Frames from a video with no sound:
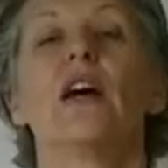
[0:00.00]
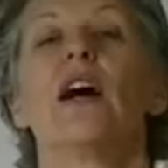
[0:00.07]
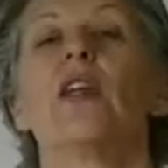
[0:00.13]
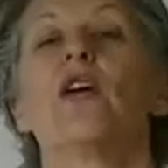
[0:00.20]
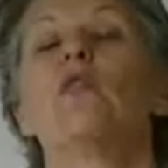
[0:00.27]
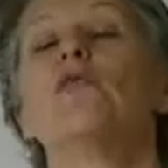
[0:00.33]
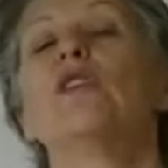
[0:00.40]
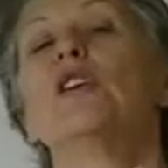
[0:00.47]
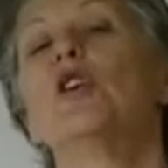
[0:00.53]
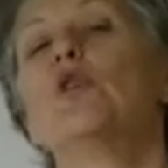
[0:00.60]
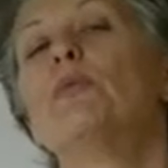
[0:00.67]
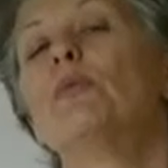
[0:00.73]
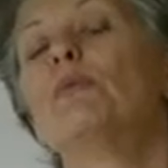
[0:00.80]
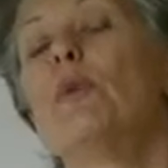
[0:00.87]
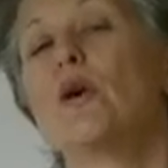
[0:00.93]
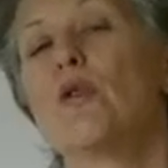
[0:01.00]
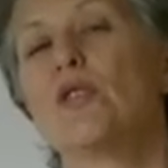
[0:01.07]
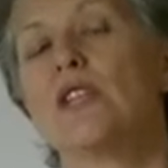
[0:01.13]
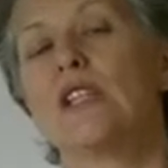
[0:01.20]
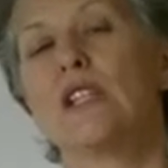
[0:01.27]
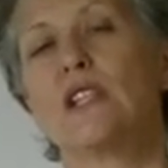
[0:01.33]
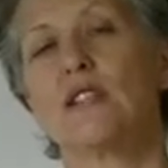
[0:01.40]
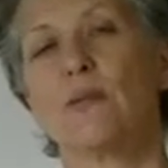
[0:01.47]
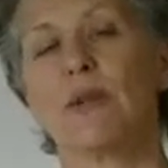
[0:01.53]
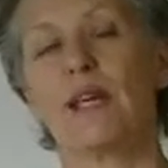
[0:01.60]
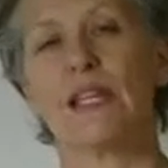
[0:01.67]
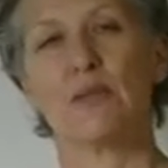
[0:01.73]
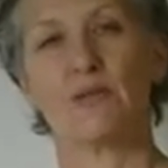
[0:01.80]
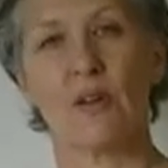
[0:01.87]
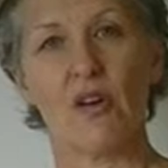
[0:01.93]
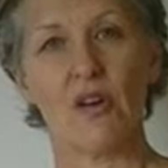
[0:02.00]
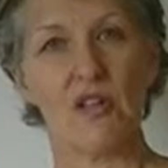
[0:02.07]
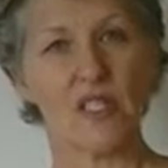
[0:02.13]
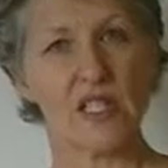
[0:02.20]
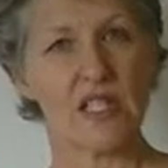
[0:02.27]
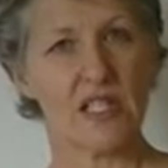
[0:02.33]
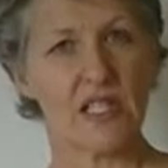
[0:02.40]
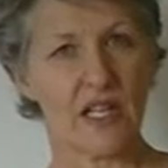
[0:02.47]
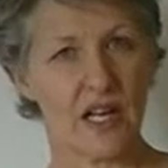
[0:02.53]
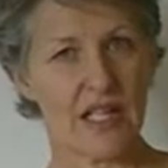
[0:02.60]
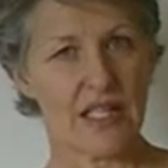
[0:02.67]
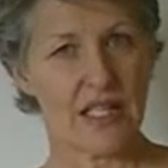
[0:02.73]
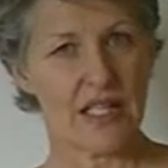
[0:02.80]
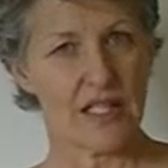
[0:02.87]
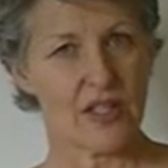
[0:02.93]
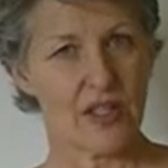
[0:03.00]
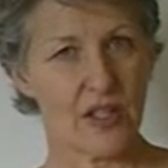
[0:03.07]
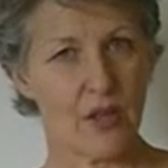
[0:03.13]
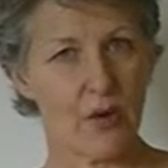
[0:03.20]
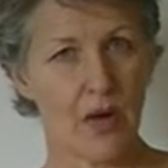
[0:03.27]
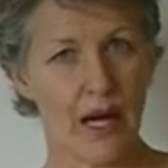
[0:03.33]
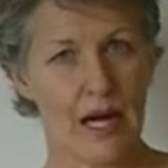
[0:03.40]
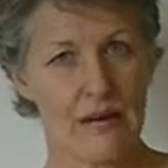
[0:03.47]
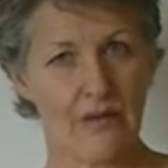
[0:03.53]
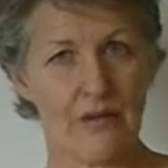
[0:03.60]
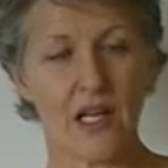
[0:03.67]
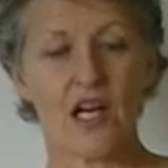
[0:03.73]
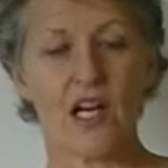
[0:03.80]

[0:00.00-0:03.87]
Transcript: and hopefully you'll be posting some experiences and ideas that you have